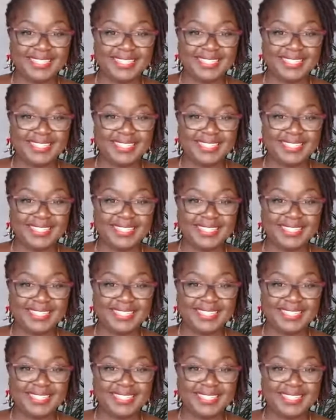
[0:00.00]
But one
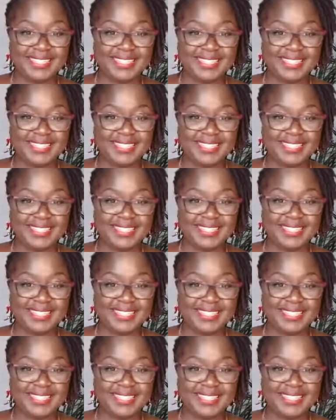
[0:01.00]
important thing that you
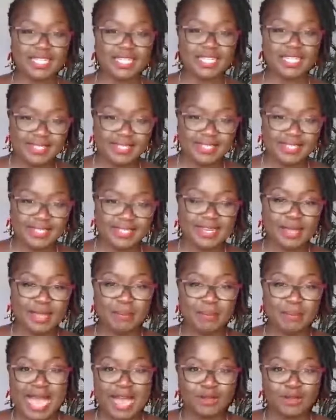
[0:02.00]
need to understand
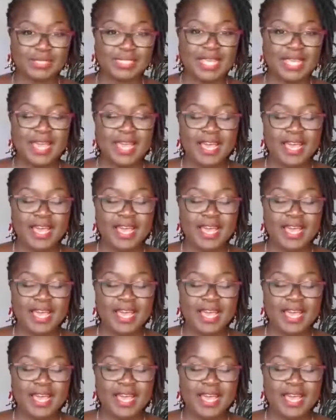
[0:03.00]
about